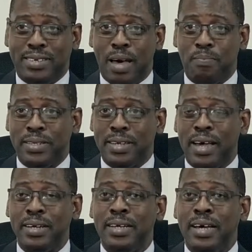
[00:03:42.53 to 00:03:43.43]

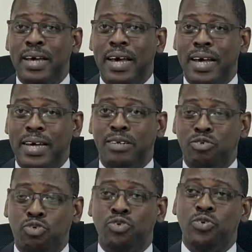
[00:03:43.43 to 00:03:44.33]
capital
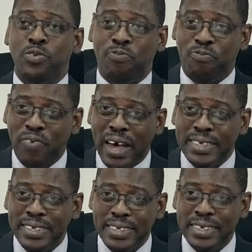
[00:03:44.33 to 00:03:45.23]
to
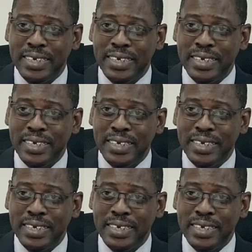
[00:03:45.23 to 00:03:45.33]
fund